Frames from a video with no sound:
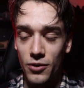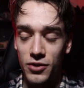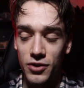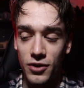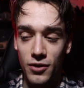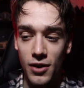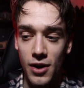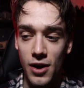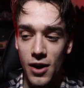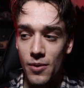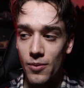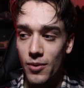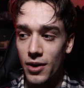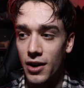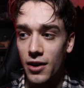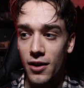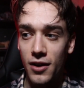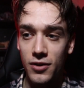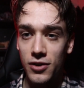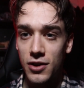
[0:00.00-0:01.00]
So I
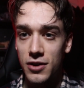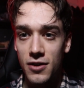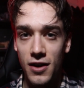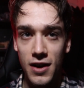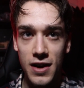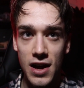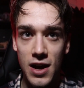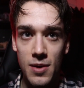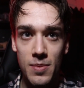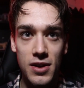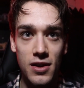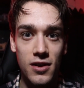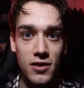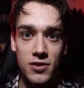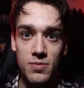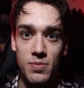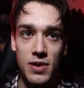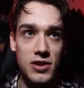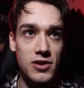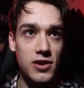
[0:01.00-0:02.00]
really like the dynamic,
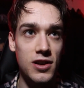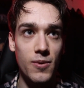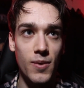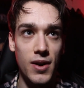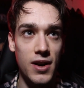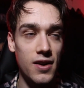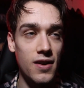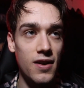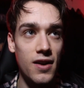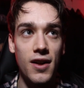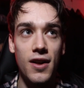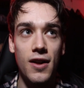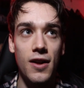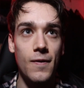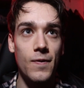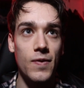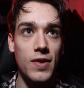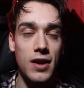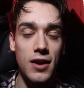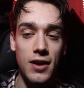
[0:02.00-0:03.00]
especially when
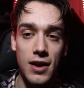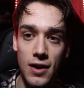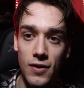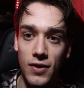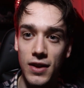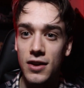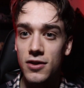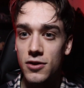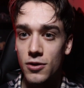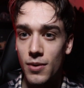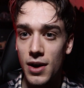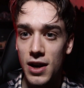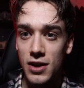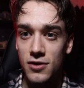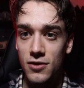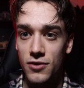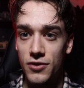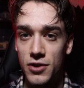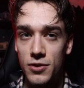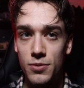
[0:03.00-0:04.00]
you're getting the
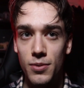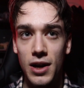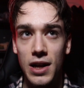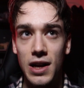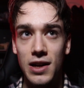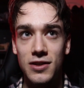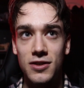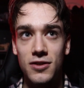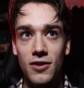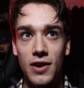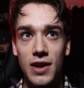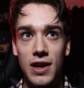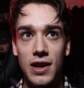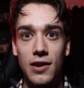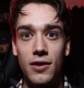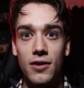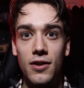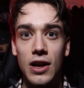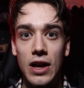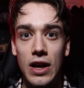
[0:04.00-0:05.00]
interactions. It's really
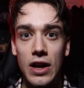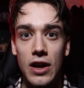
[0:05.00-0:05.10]
exciting